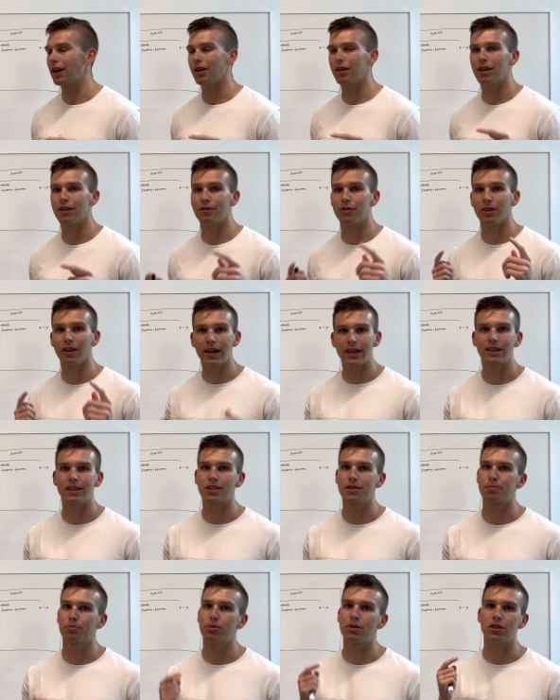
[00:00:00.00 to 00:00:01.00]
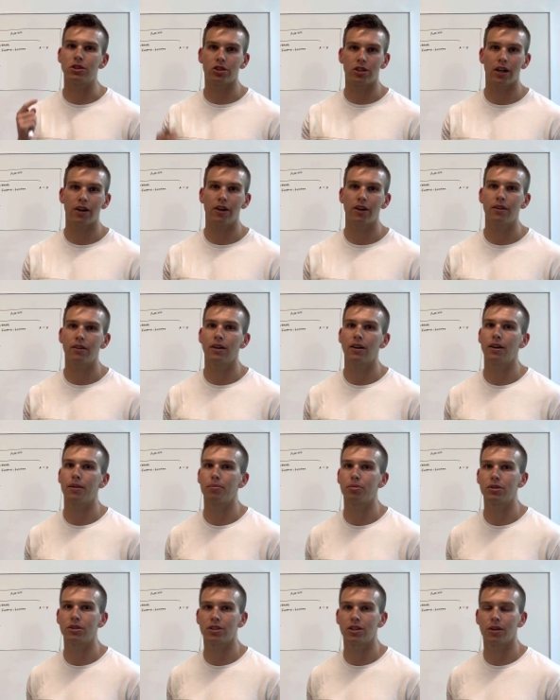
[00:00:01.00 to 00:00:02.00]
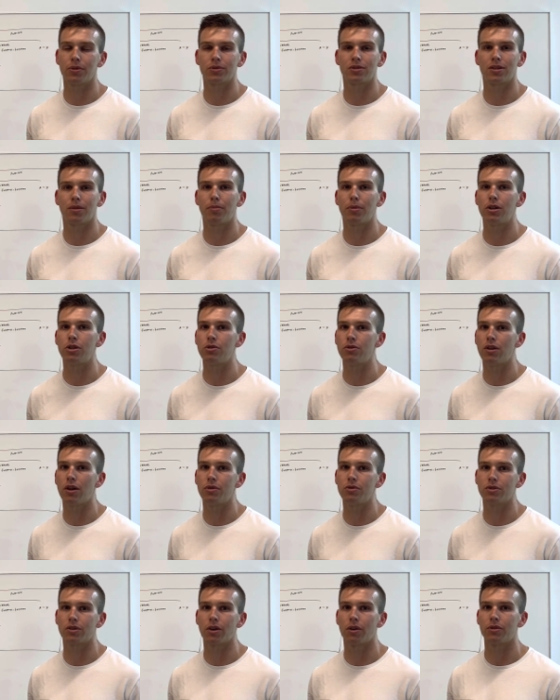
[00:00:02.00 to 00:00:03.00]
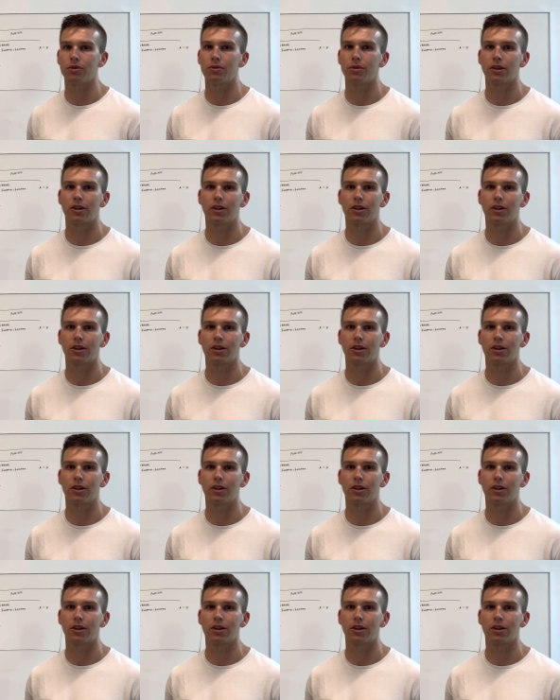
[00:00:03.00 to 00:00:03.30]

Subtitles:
If you like this, please share it. Please share it with somebody you know who's going through a